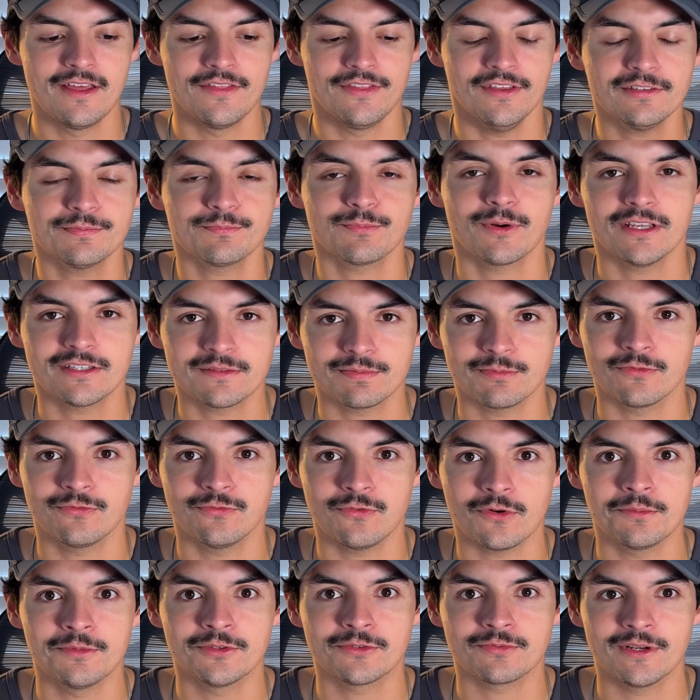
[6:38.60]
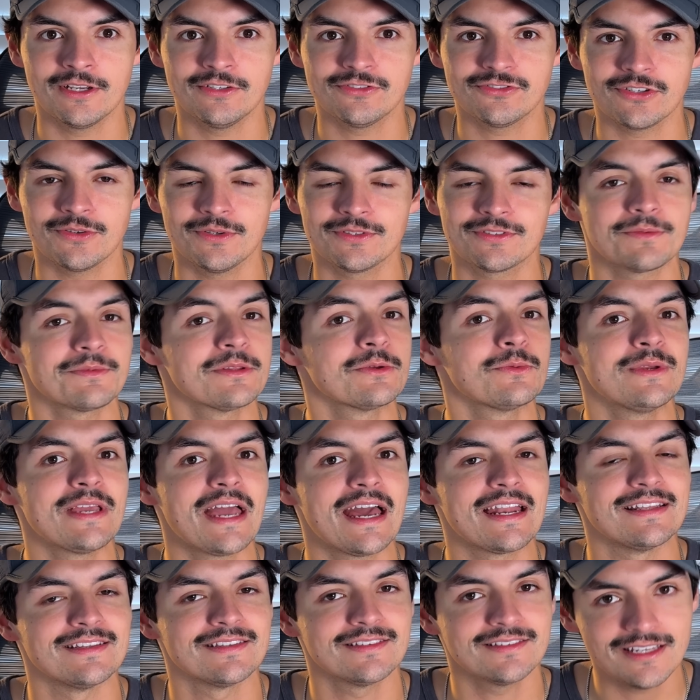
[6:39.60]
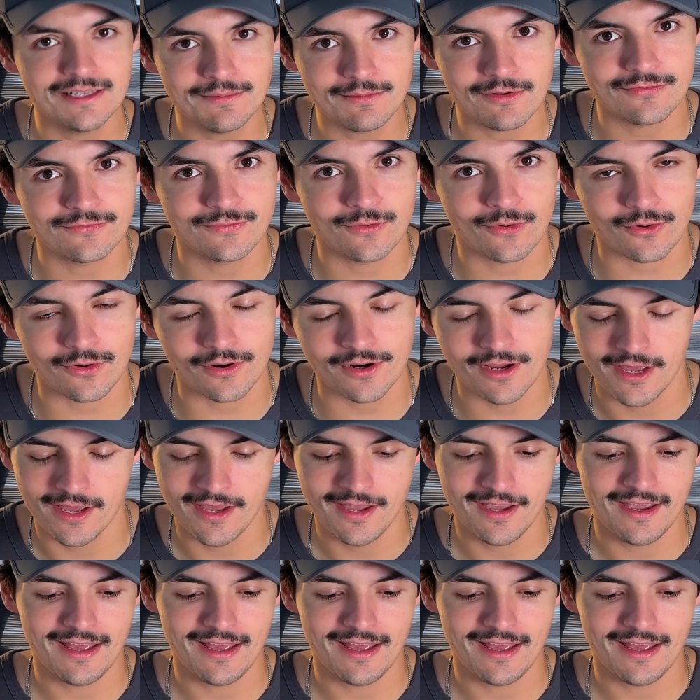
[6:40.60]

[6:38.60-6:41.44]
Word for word: this price to performance ratio is something we hadn't seen before,